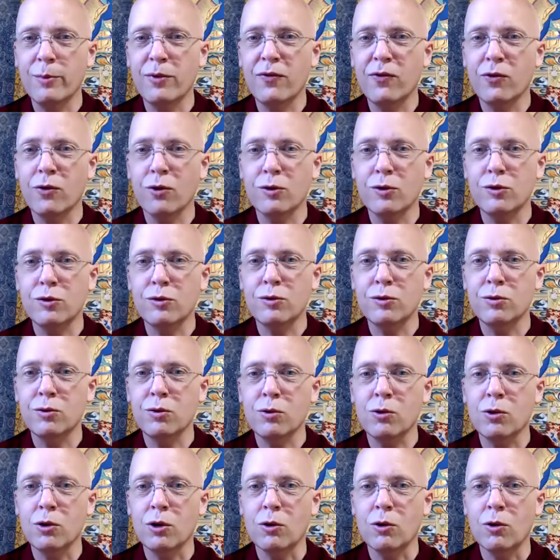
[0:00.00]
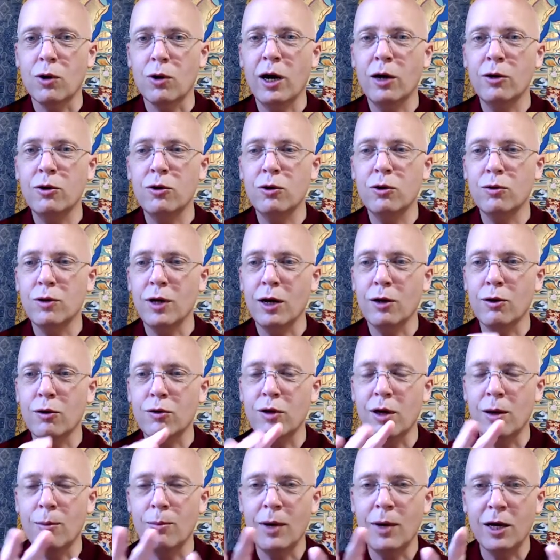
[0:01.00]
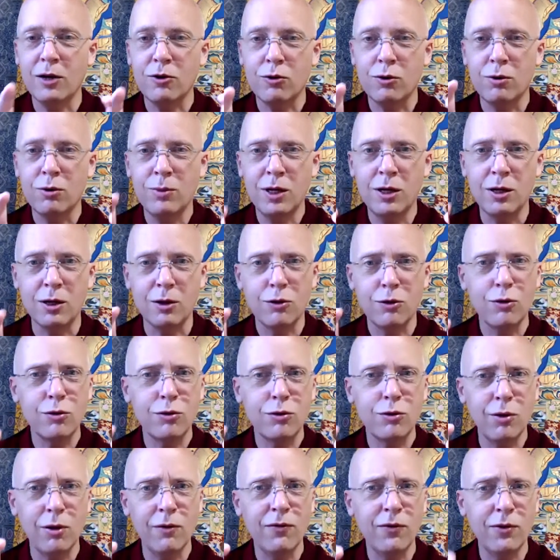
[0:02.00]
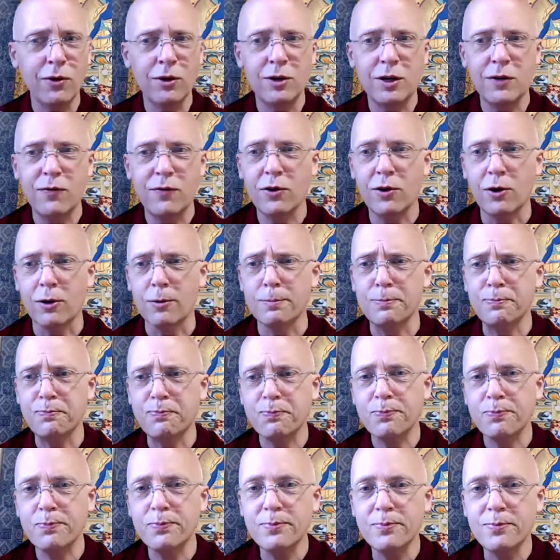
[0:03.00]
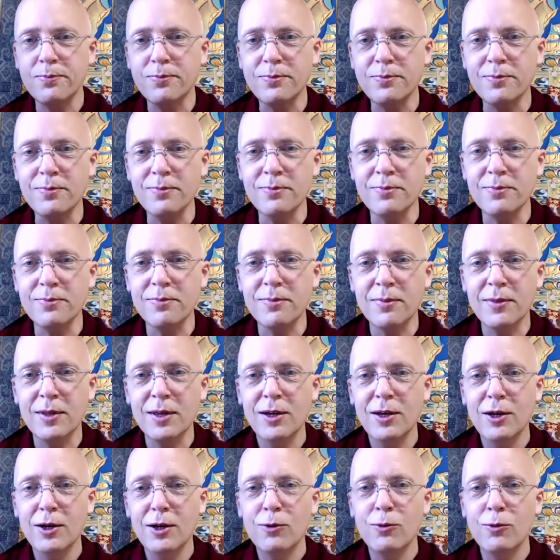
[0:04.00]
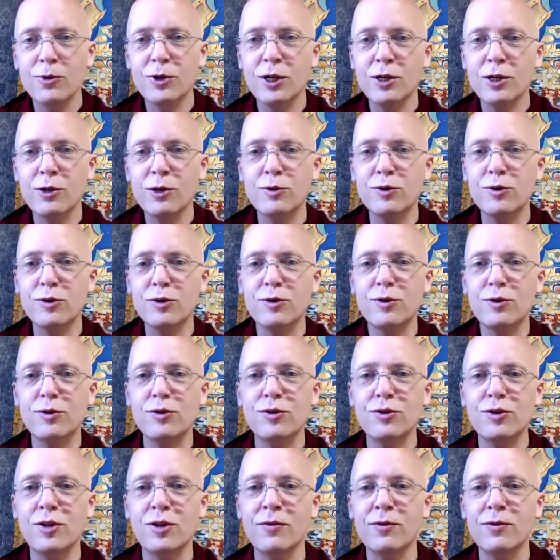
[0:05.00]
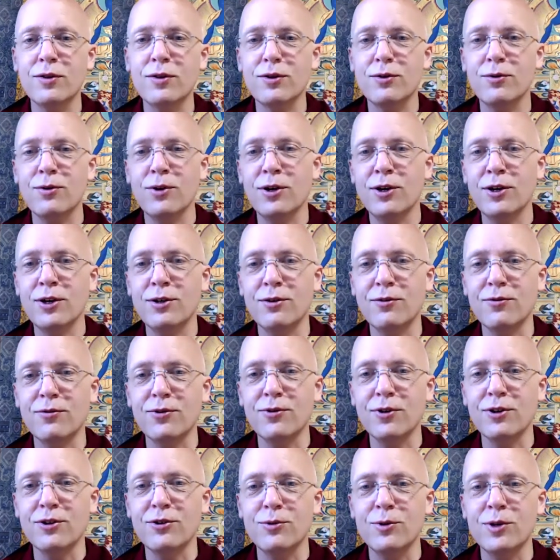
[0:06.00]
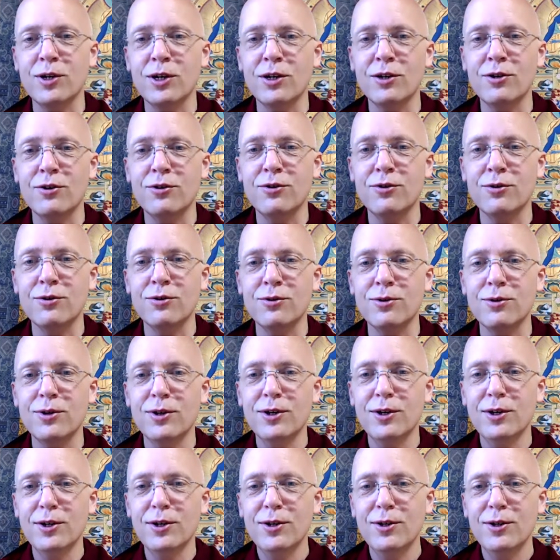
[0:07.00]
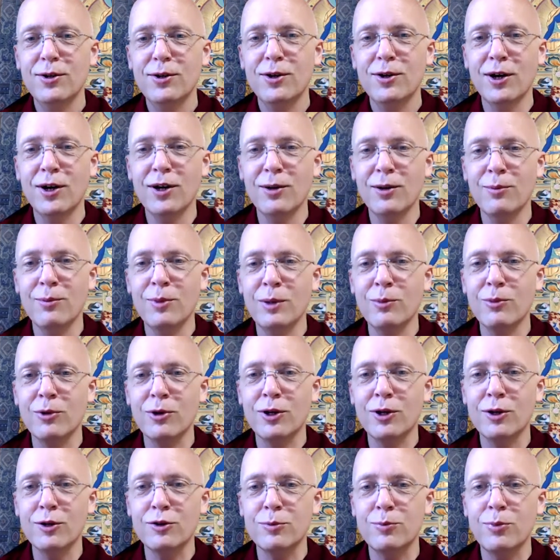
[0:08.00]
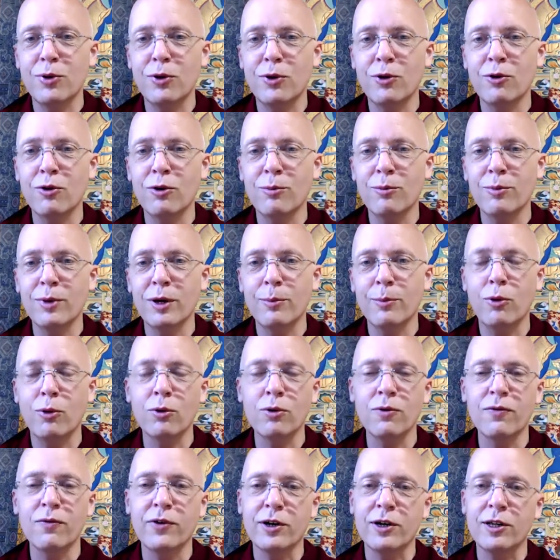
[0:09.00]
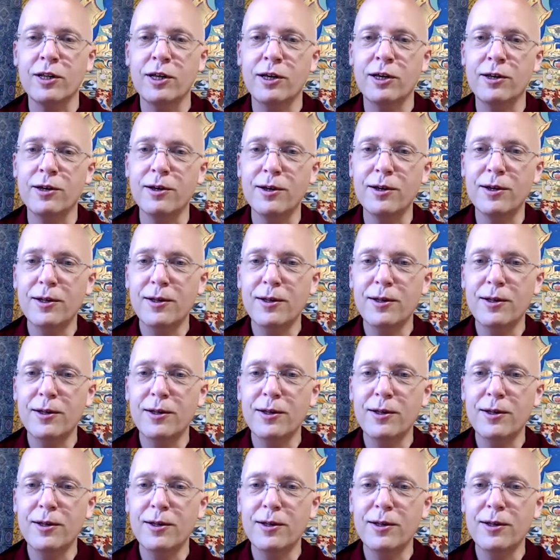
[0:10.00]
before caesura? How do you how does that match with the meaning? This is all very difficult. When I was in seventh grade in French, we had to uh, memorize a poem by Paul Verlaine,